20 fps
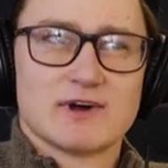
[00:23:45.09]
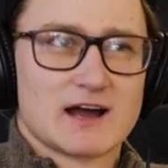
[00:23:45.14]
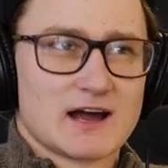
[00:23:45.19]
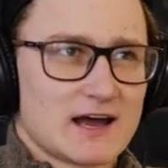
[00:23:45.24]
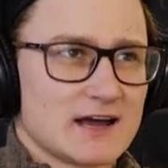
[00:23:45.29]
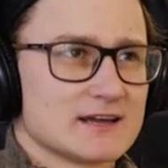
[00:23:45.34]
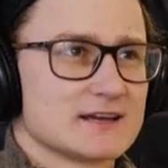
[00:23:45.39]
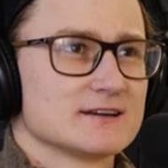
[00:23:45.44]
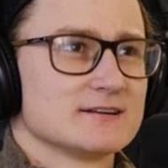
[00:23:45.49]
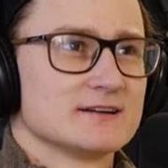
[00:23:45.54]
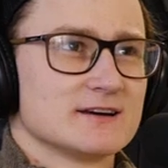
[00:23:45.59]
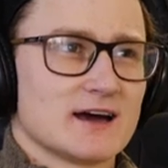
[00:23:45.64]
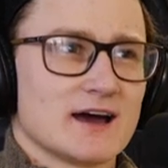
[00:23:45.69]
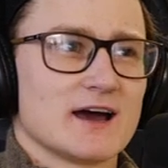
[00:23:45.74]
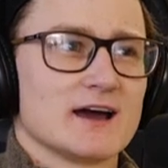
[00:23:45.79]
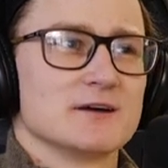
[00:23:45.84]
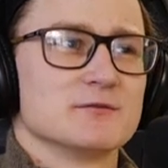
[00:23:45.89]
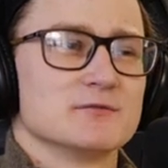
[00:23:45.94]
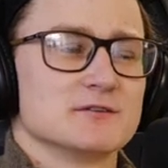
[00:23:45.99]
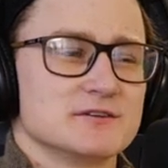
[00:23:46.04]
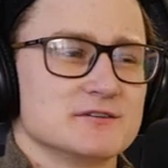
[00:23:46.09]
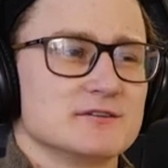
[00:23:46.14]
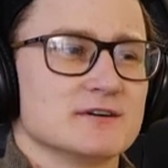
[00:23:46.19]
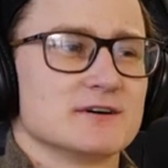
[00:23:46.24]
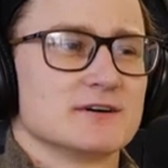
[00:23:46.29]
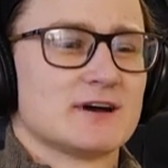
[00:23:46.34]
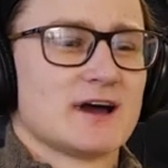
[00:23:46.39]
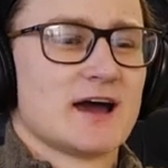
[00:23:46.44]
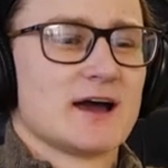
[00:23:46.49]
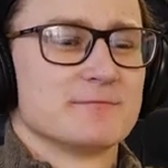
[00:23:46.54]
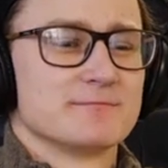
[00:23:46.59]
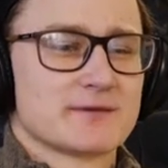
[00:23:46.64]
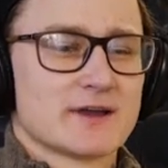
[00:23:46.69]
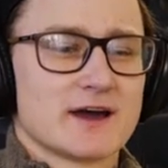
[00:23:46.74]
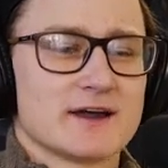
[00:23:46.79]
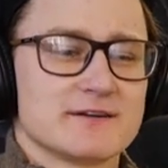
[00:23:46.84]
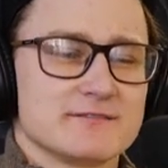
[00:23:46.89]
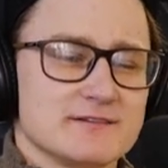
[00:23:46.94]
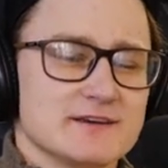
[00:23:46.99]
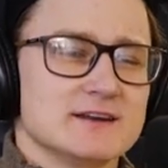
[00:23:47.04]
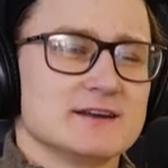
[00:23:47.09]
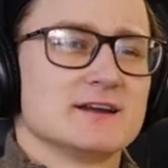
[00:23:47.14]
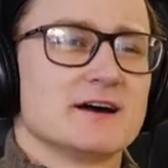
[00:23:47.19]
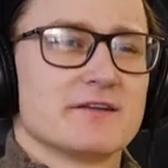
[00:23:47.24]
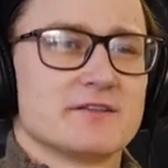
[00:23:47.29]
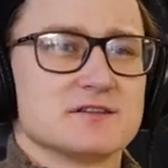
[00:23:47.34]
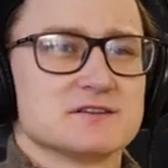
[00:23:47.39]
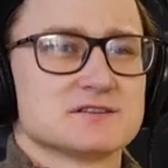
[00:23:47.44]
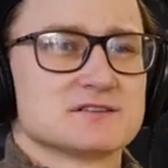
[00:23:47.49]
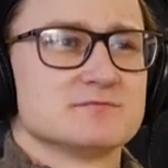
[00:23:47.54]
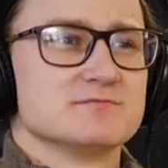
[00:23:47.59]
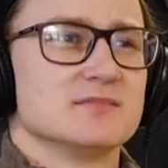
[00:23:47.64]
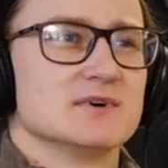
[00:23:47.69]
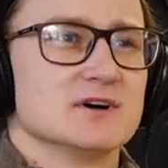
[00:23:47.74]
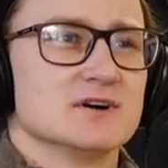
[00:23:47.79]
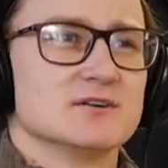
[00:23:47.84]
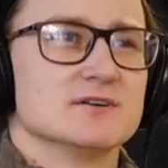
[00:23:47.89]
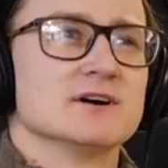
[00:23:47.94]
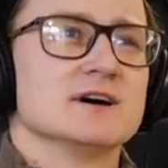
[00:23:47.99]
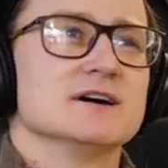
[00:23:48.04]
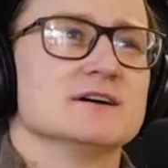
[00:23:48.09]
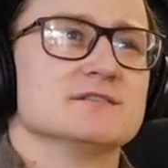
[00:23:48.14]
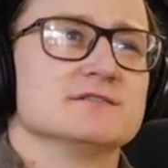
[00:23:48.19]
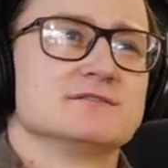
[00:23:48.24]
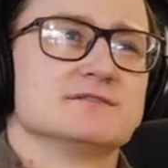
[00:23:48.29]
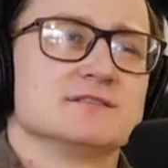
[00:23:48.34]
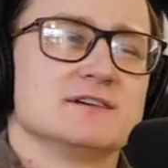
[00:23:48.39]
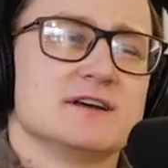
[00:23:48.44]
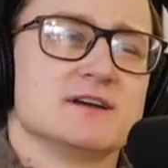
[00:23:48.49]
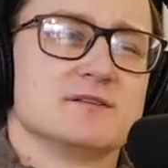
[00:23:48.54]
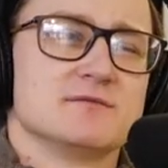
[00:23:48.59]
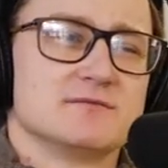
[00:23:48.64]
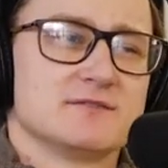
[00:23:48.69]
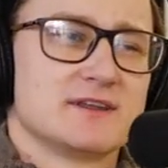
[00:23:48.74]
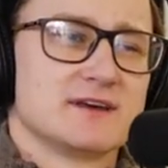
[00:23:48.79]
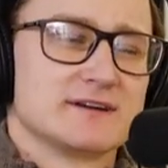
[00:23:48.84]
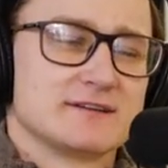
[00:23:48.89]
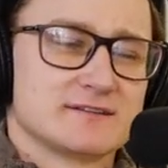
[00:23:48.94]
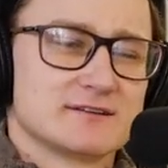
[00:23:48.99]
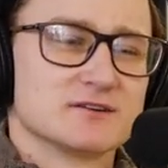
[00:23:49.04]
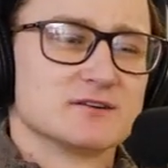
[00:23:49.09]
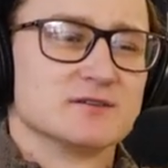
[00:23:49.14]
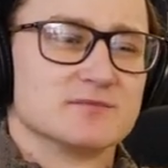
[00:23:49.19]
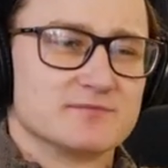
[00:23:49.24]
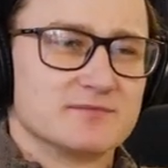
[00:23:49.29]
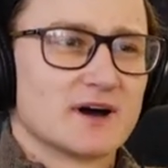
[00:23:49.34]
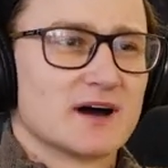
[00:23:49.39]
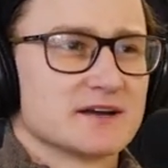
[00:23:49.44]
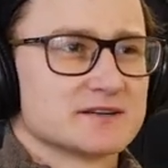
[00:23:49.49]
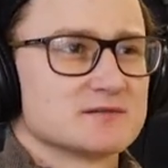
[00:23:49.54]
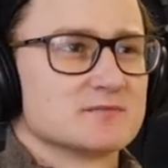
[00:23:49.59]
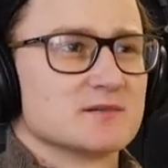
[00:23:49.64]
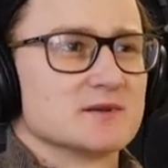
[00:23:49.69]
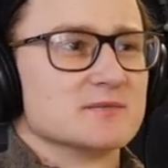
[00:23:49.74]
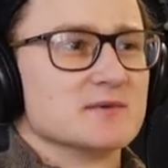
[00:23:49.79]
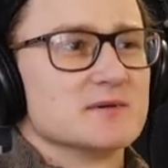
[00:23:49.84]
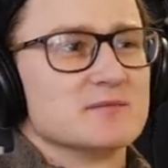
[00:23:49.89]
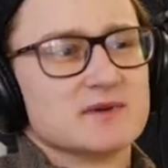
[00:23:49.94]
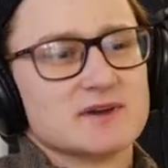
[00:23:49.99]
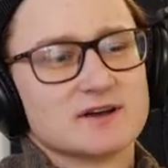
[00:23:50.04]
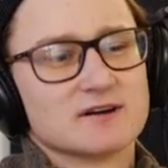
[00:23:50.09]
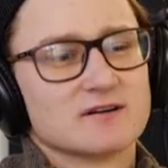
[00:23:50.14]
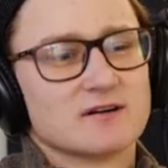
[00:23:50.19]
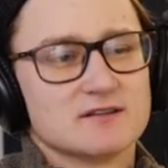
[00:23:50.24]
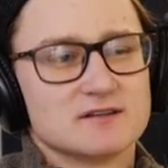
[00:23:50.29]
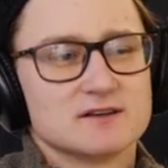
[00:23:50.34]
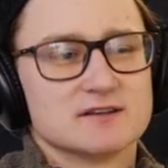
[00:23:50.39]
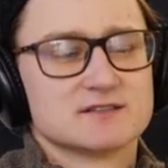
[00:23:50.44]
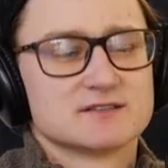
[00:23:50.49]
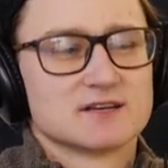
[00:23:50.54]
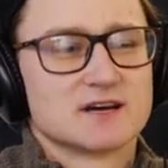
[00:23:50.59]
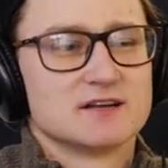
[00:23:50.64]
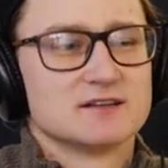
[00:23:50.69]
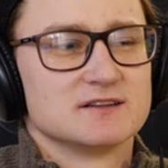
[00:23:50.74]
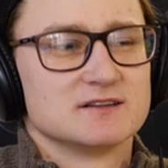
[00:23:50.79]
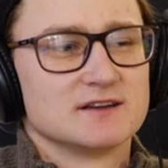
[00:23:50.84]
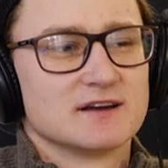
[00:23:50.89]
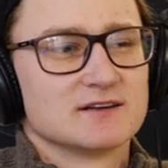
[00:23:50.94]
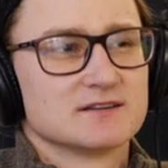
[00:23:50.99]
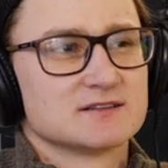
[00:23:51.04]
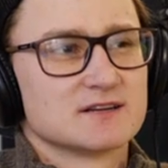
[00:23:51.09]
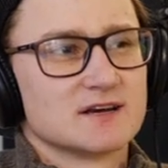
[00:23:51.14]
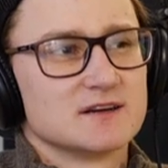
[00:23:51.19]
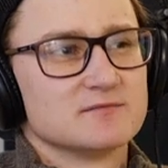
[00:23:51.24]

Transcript: I can I would I'm kind of getting on this boat of it there could possibly be bigger on the inside. Because I